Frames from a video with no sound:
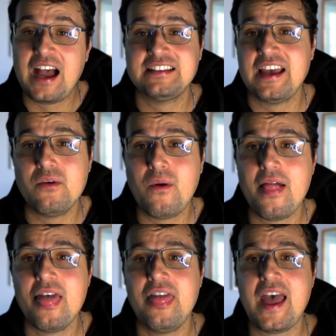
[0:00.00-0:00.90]
I tell you
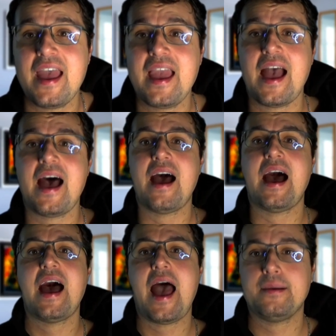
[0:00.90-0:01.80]
what, they
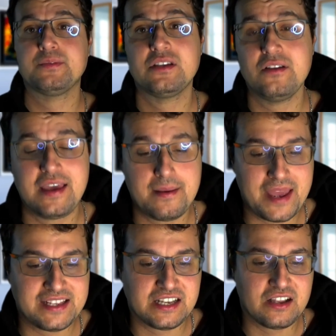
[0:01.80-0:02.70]
are absolutely
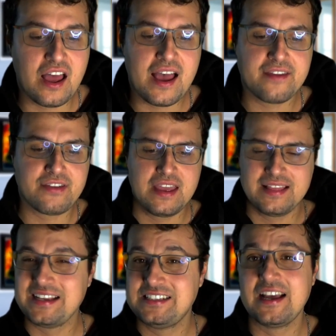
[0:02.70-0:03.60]
amazing live.
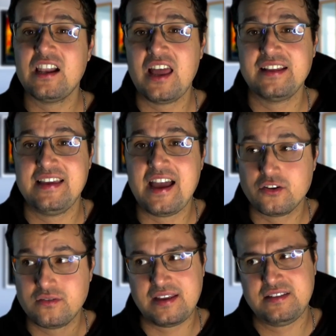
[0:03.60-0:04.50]
They sound like the,
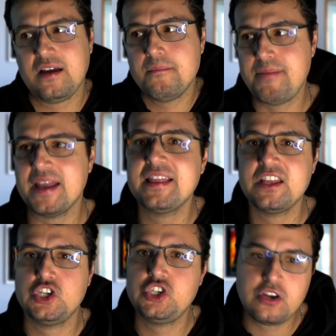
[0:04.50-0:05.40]
they sound better than
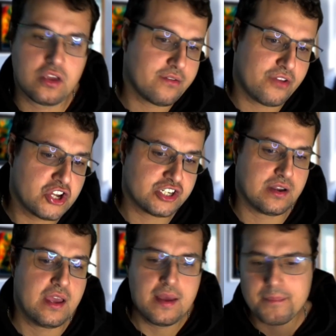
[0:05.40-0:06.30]
the studio version.
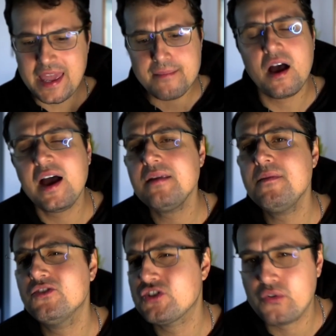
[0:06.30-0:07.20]
But yeah, Behind the
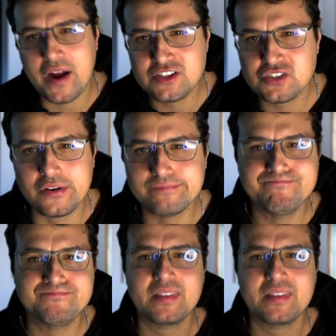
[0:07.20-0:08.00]
Mirror is a great song.